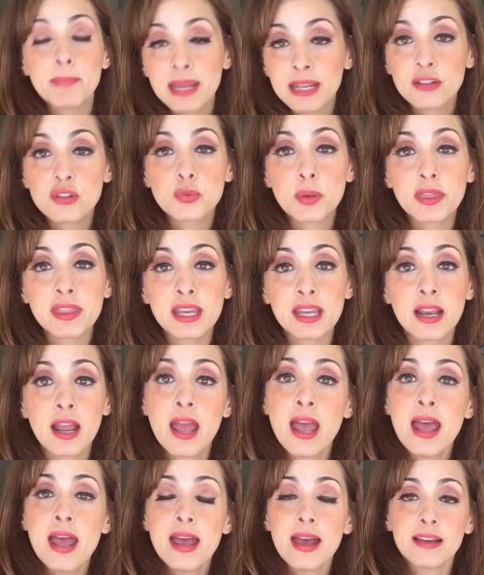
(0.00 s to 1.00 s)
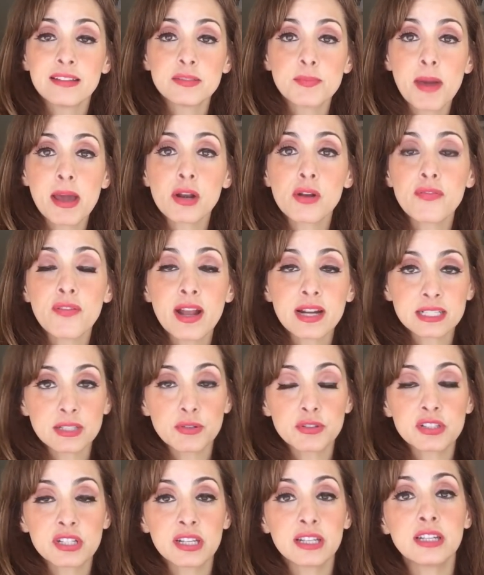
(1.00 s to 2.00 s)
meats with it. As a matter of fact,
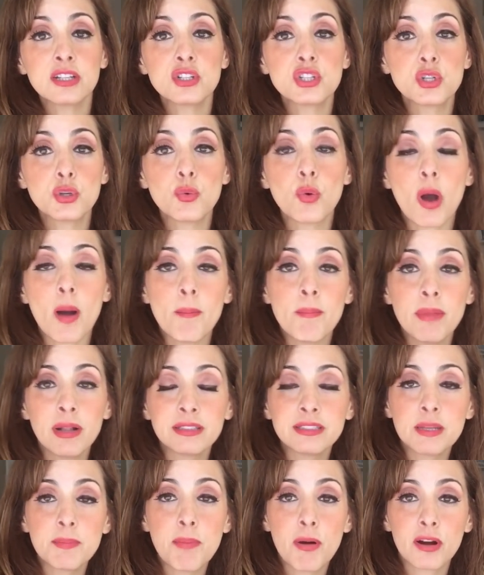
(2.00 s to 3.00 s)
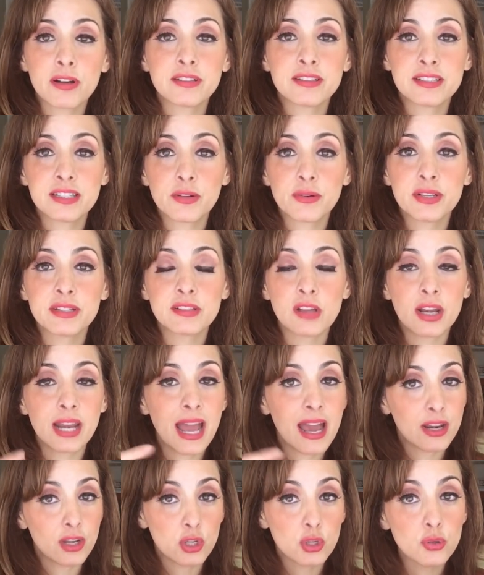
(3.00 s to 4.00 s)
I was gonna do a multi-part series on
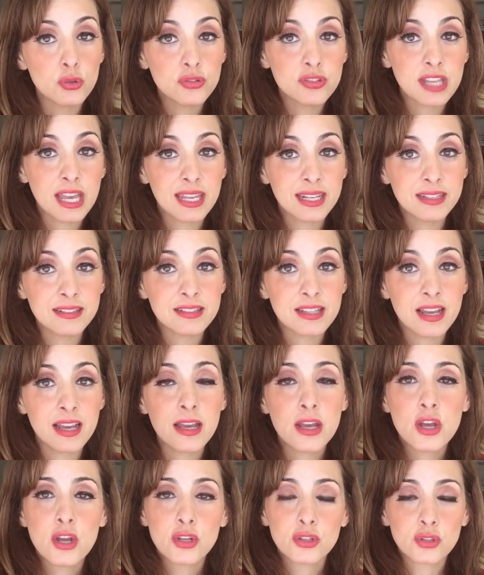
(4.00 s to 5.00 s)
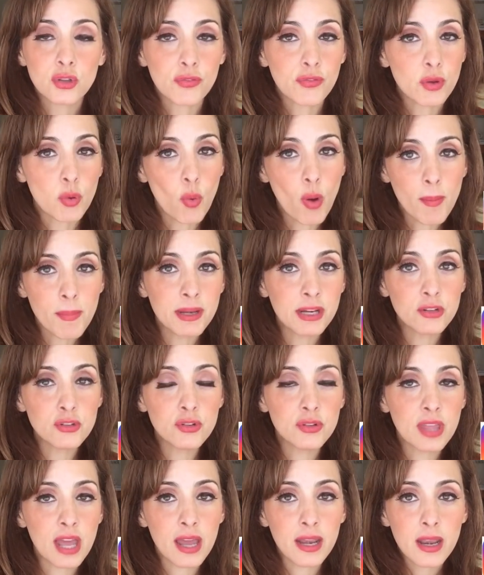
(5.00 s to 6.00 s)
how to use harissa. So if you want me to
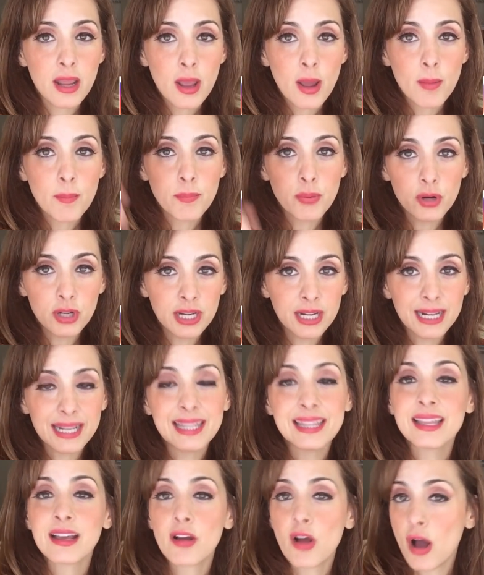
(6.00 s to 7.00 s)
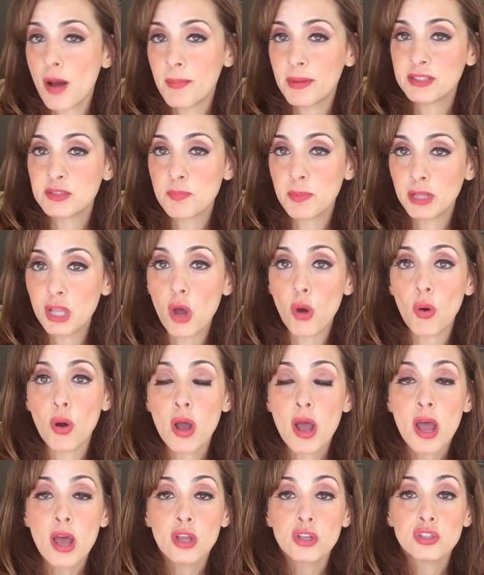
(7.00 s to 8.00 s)
do that, put it in the comments below.
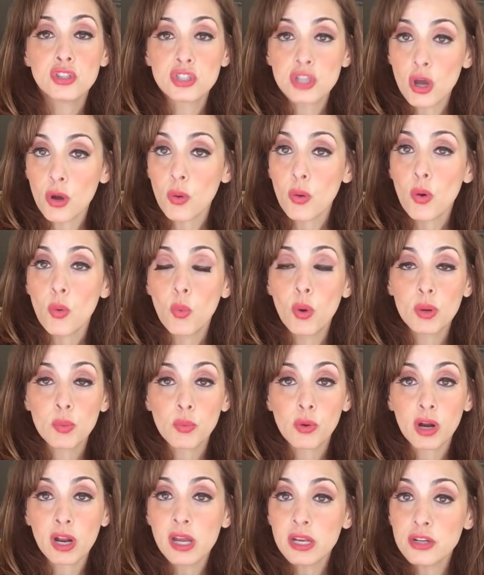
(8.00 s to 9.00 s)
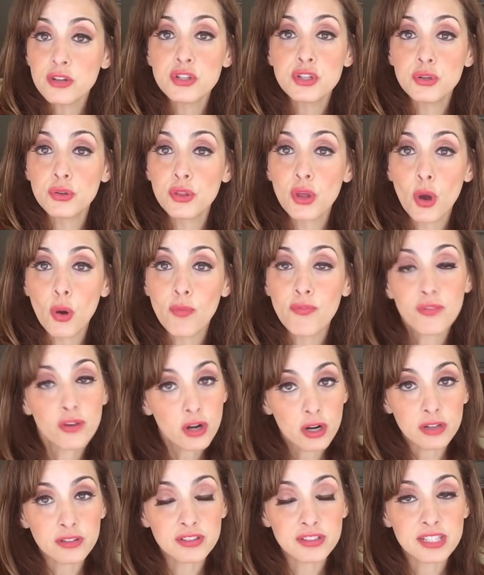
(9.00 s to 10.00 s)
So what we're gonna do though
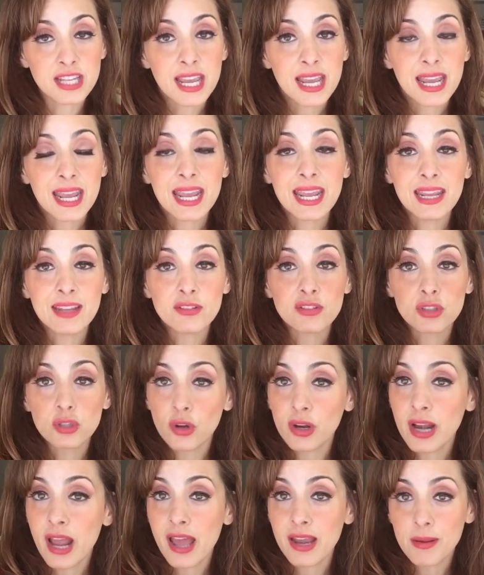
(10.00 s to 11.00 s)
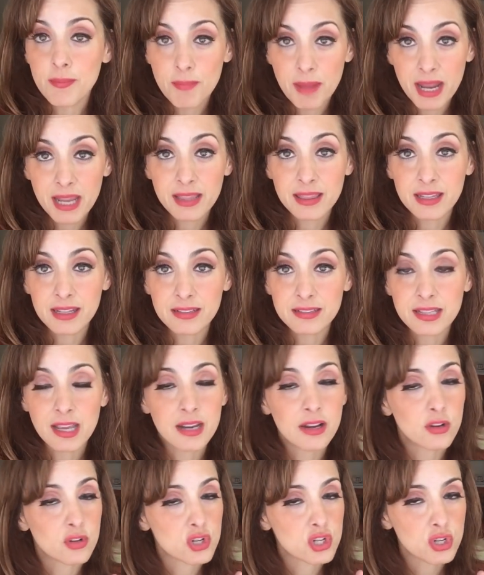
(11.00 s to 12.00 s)
first is learn how to make this,
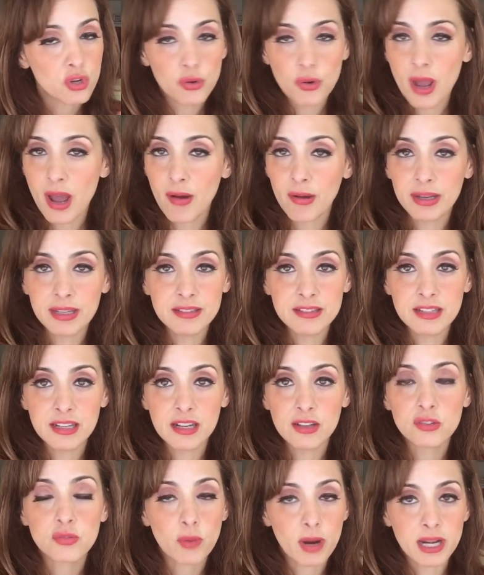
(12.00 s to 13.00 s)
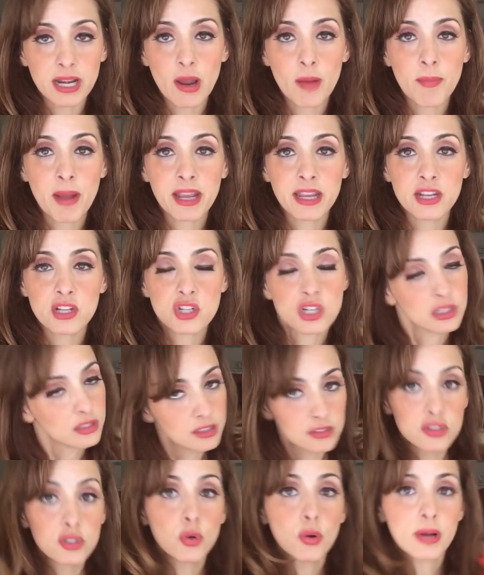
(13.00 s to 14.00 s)
and I'll show you how easy it is right now in my kitchen.
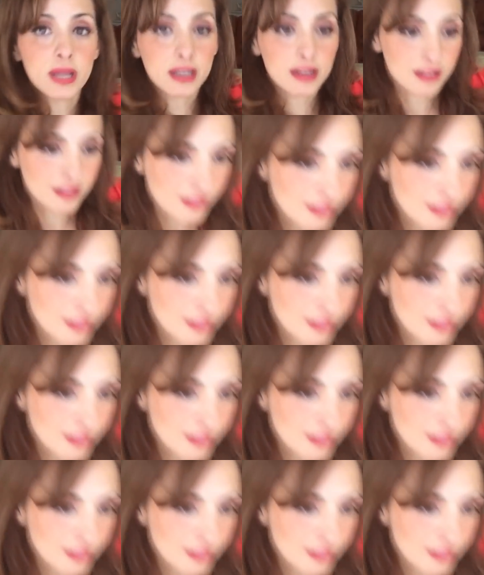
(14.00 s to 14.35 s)
Let's do it.